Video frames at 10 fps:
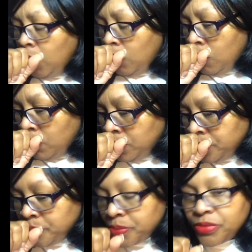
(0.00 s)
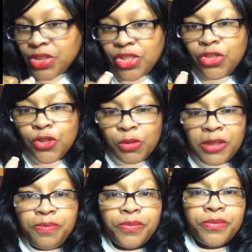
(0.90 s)
Excuse me.
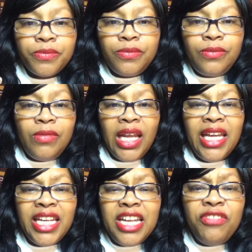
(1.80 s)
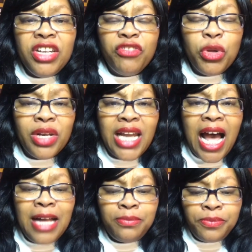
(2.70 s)
And even if you're not
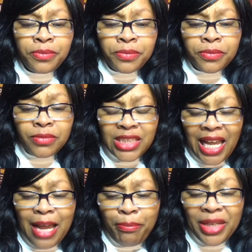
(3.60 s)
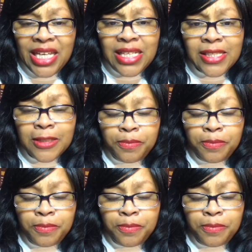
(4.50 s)
at peace